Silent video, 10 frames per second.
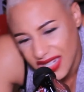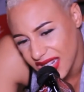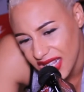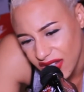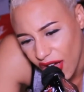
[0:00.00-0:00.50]

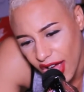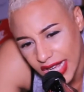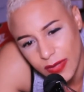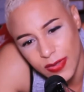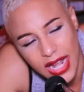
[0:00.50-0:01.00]
these
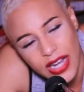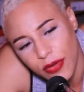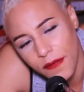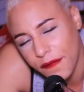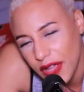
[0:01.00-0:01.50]
artists, would they
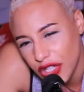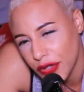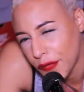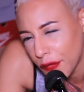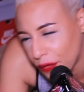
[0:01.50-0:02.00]
do a
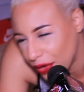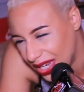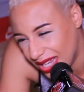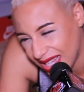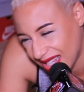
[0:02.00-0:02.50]
feature for
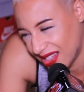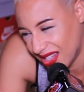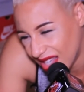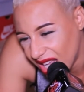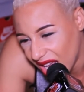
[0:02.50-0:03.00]
free?
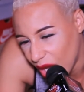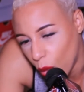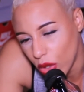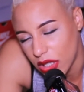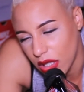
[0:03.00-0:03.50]

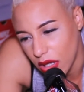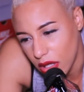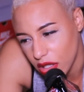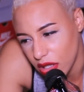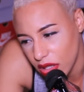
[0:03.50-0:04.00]
Would,
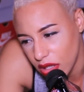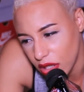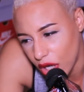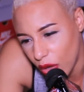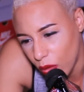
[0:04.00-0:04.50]

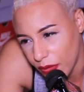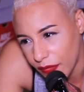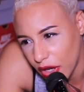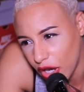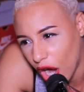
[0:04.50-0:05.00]
you know,
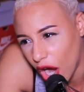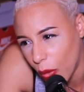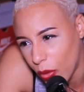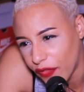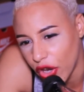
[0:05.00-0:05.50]
with
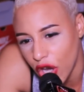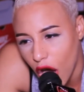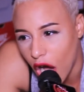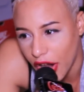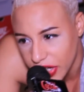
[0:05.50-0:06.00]
an
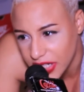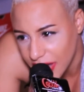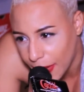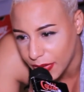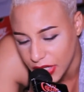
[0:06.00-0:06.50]

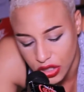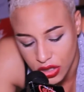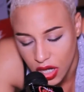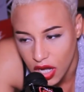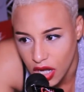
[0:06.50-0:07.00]

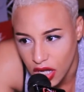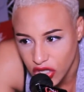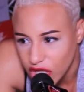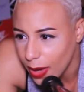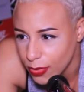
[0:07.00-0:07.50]
unestablished,
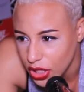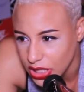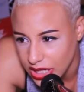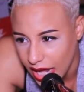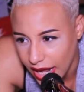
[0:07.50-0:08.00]
do you get what I'm trying
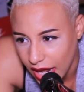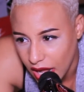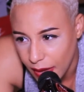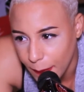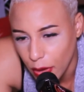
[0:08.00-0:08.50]
to say?
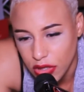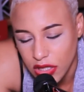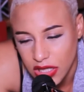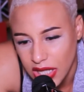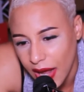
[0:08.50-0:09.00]
Most of
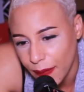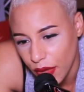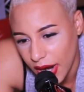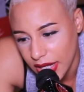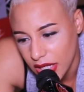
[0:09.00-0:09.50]
the time,
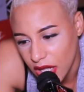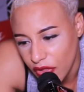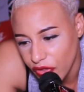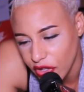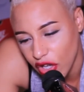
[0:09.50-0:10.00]
right,
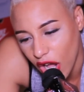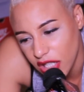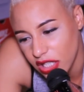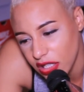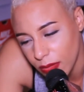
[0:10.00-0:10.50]
the
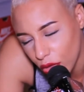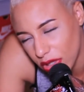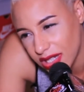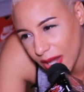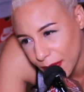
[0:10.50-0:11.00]
dancers are more
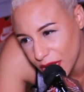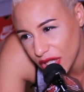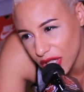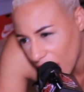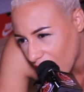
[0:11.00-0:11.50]
established
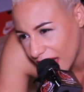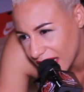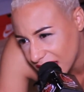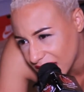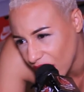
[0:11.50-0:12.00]
than the
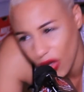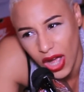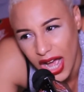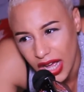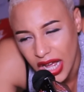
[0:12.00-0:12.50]
artists. So
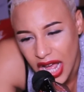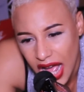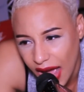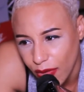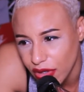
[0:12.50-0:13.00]
how
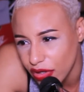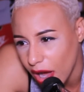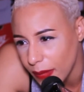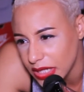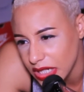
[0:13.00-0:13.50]
are you
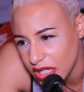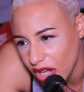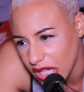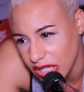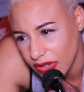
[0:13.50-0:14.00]
coming to the
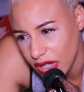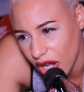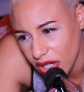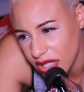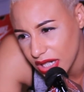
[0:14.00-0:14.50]
dancer and
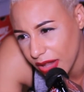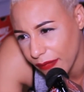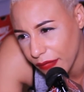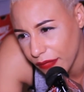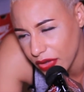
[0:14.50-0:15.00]
asking
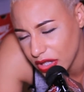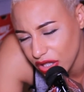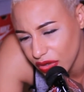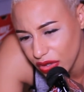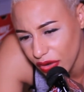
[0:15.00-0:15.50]
them to
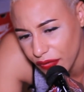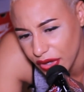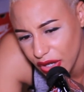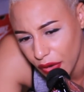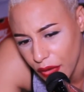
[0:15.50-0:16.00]
do your
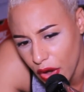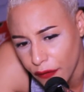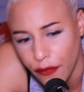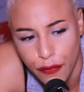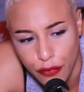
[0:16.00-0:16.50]
video
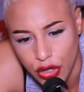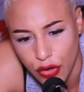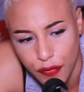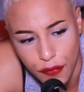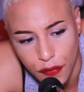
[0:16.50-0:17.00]
for free
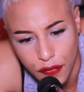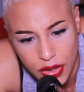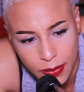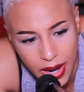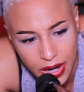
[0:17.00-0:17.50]
or for
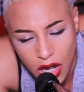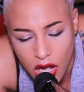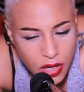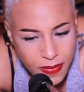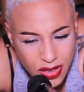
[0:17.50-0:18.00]
£15?
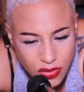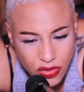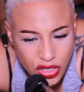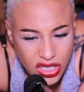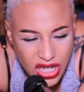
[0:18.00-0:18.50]
You may as well
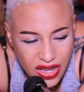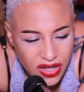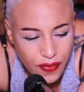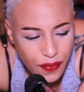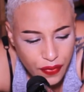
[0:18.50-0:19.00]
just say
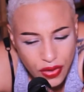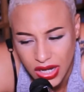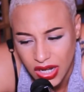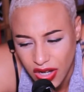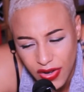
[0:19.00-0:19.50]
it's for
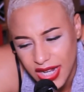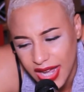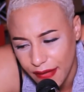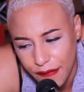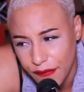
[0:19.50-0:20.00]
free. Don't you
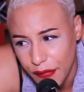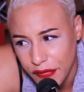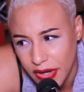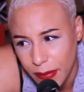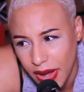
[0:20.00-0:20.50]
get
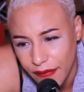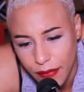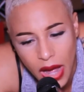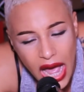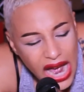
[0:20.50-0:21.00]
£15
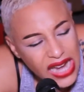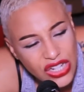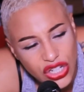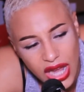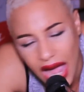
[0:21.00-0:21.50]
from? How
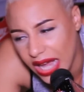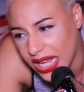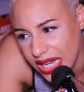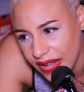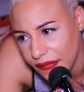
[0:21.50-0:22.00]
did you
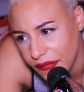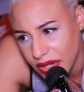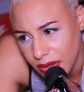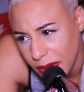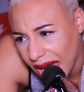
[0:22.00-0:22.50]
calculate
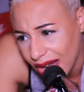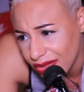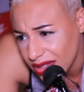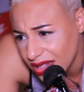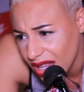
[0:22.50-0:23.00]

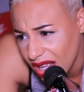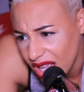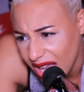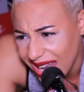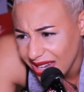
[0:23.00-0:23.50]
£15
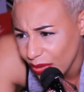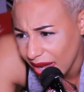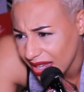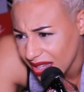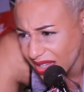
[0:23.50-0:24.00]
anyway?